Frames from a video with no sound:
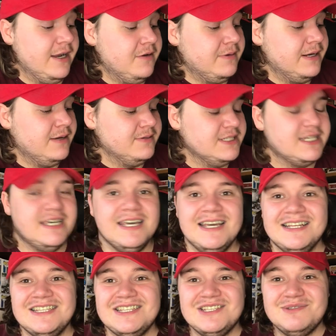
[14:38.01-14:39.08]
Like when I was a
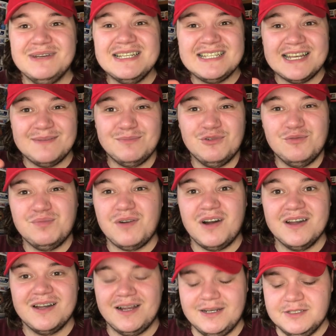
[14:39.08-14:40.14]
kid, sweets had more
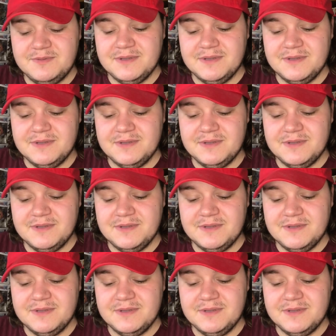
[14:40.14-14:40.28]
bright colours,